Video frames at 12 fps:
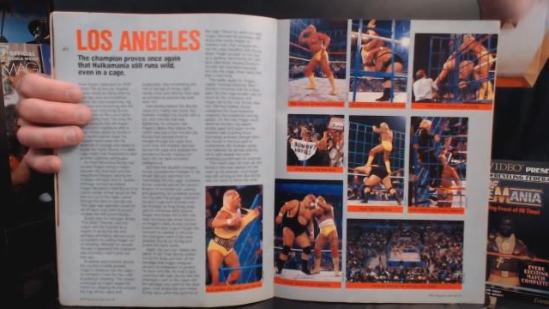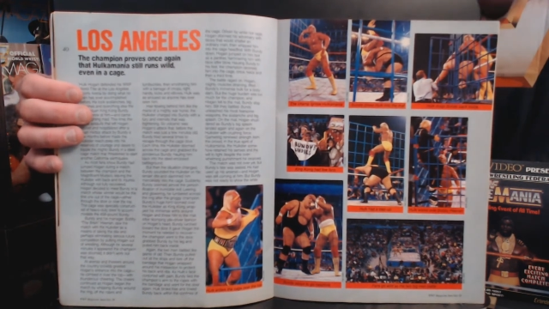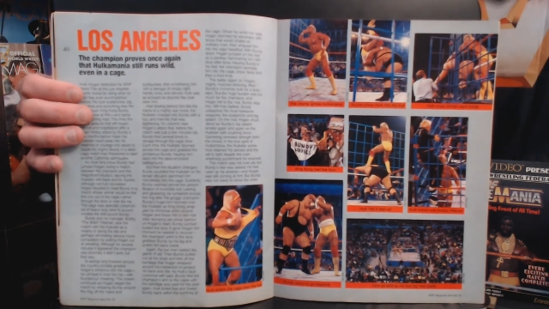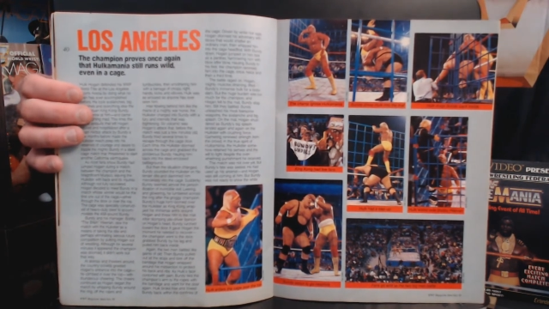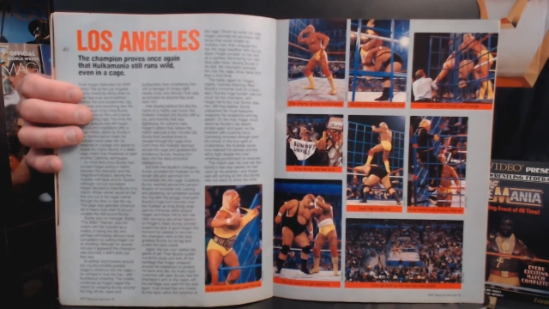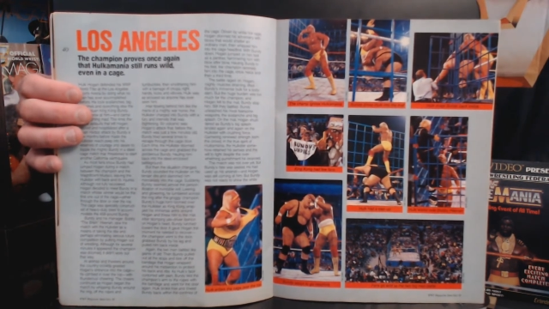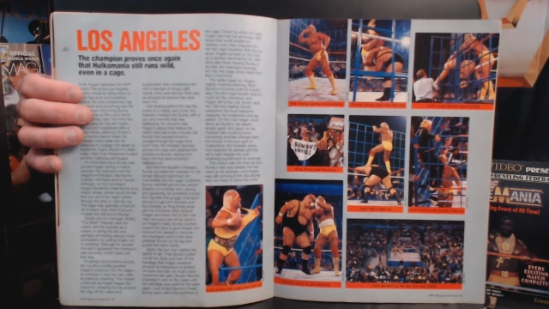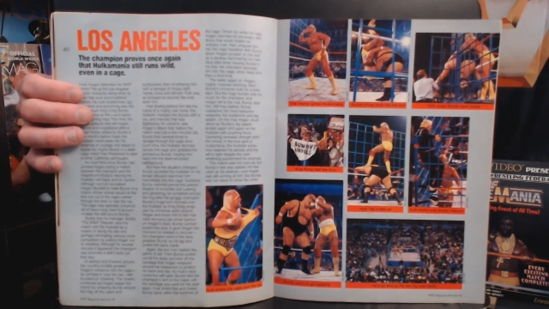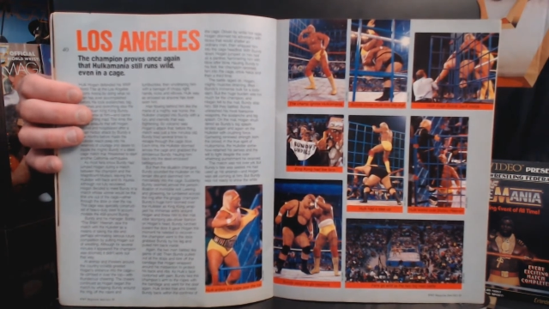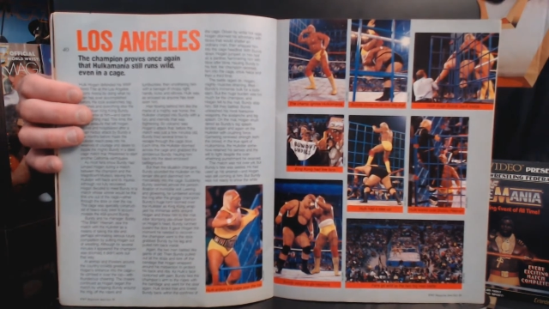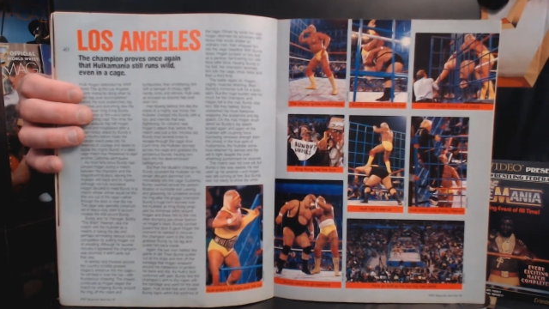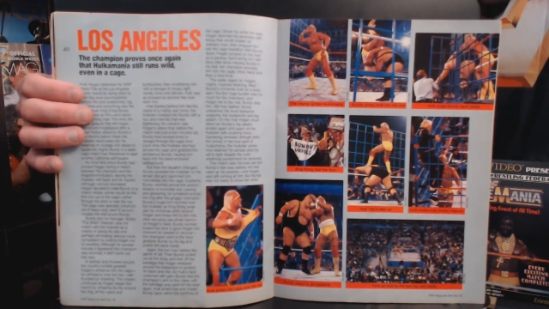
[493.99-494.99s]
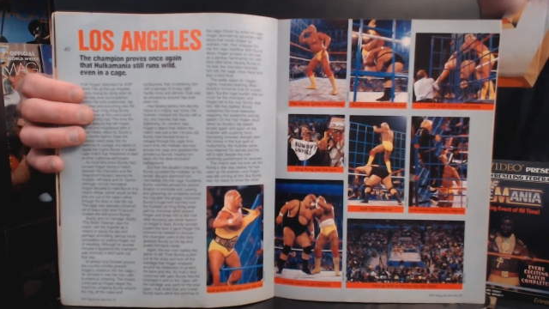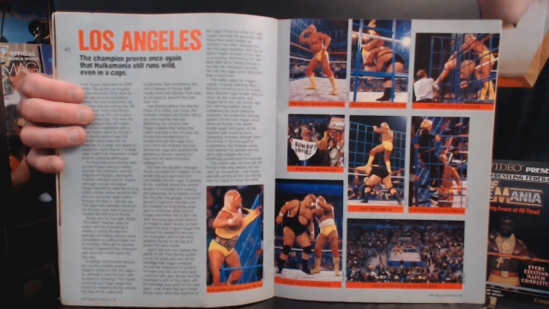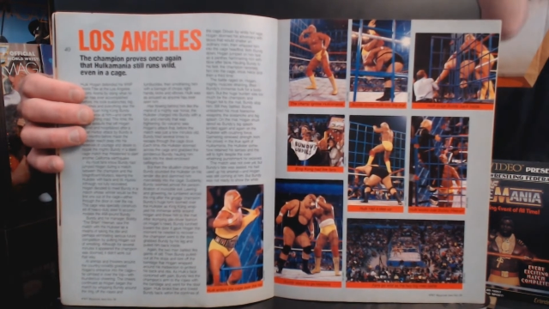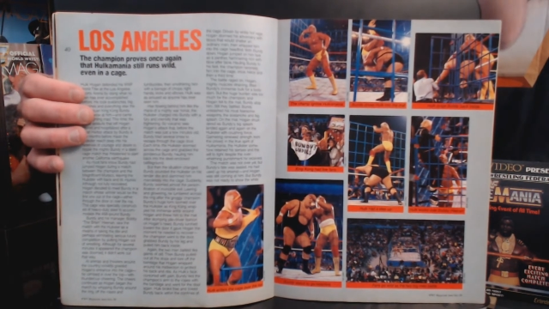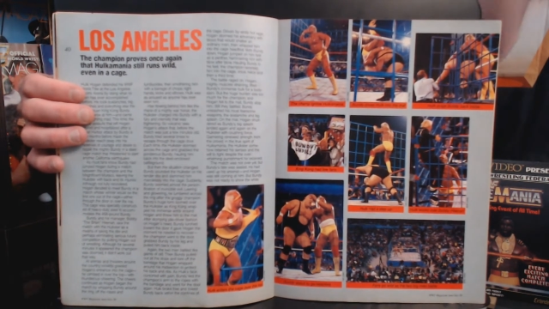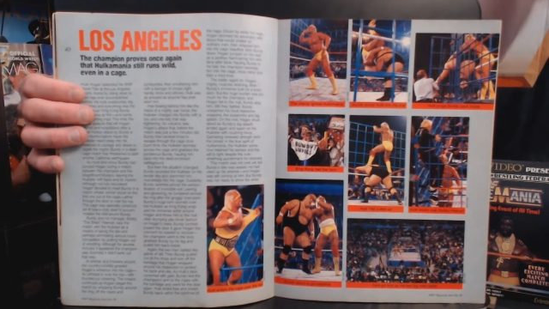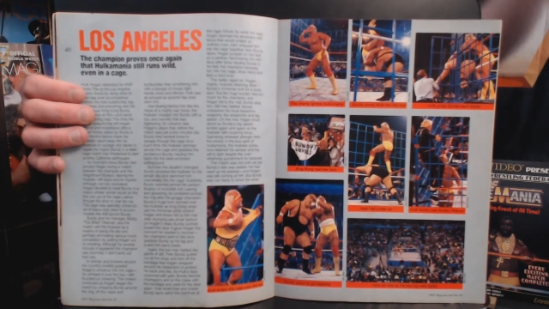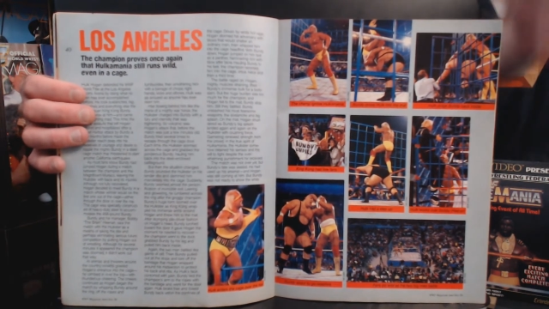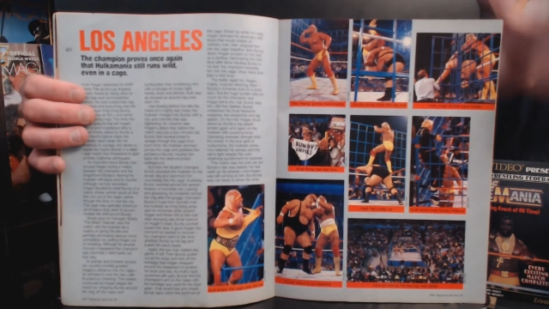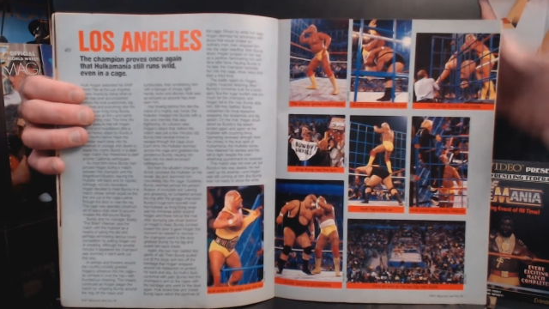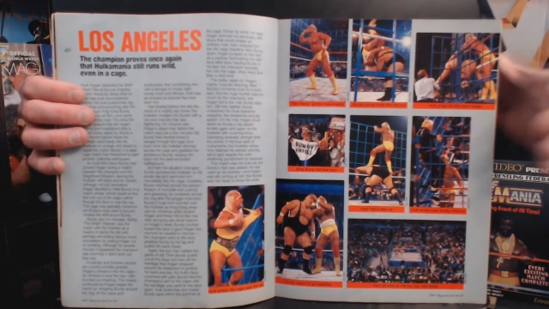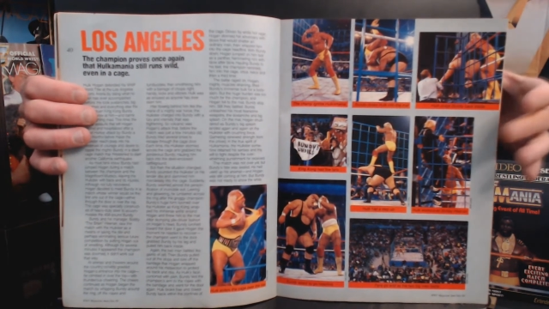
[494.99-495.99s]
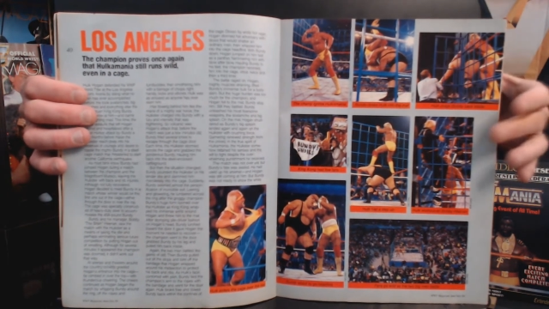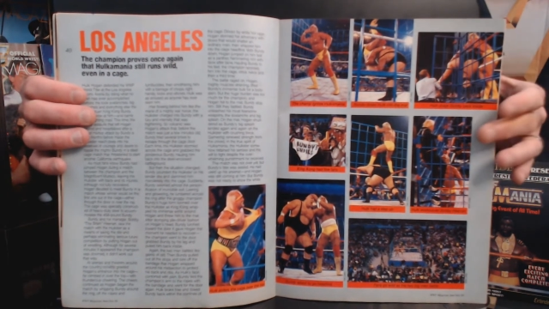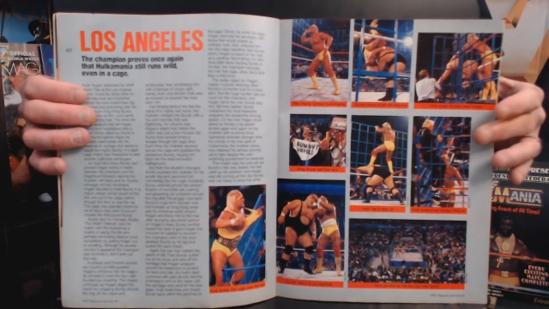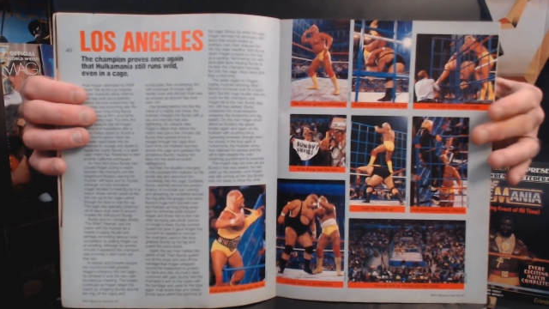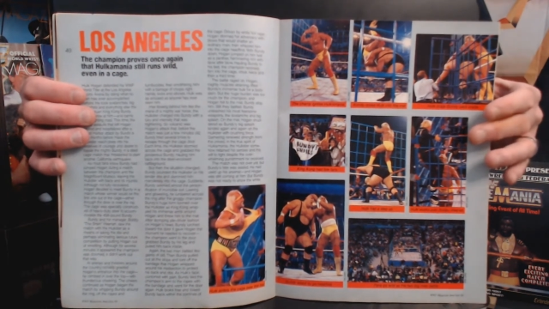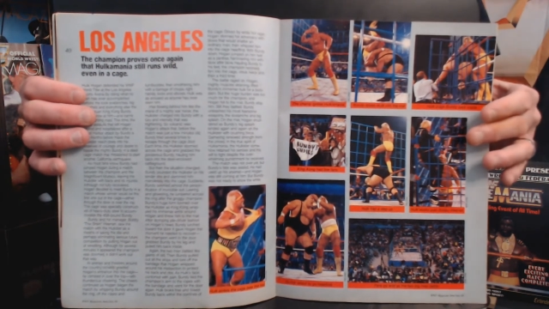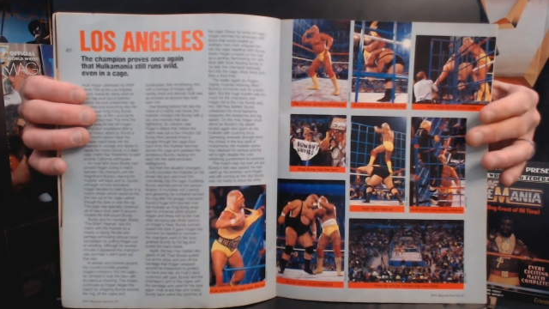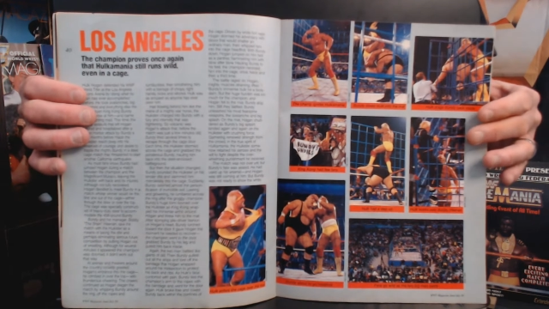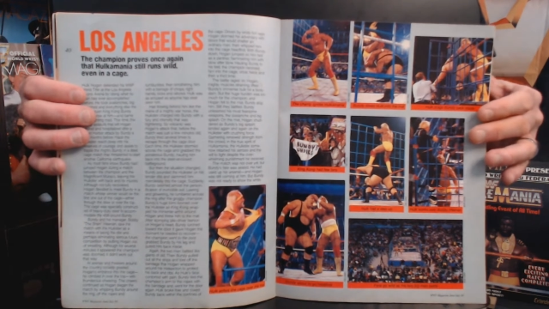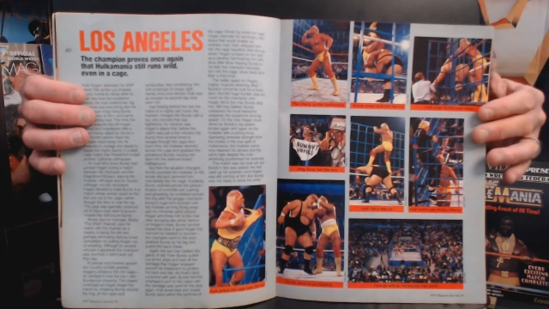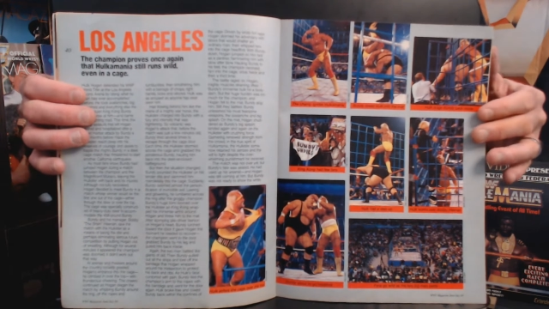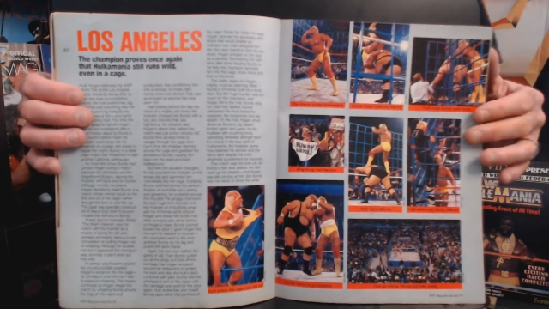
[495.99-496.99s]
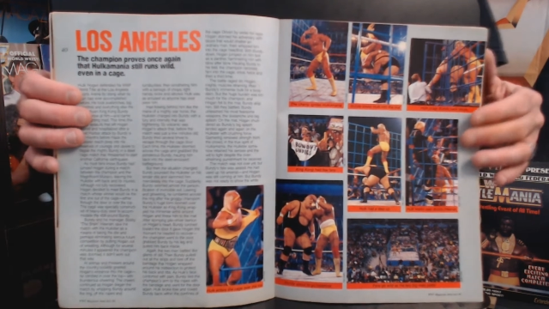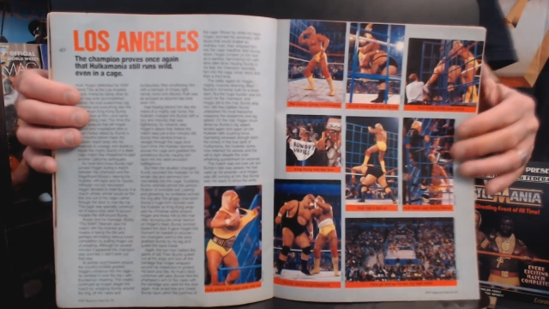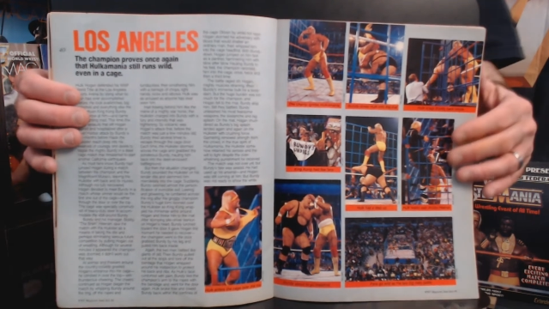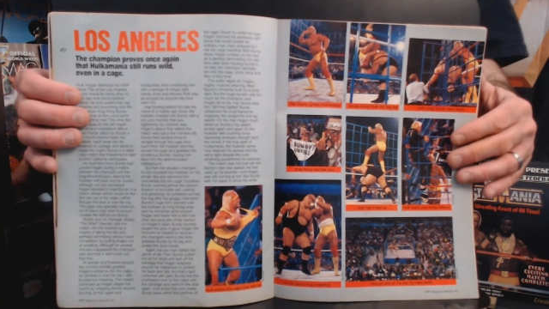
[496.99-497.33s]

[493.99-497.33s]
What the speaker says: (no speaker visible)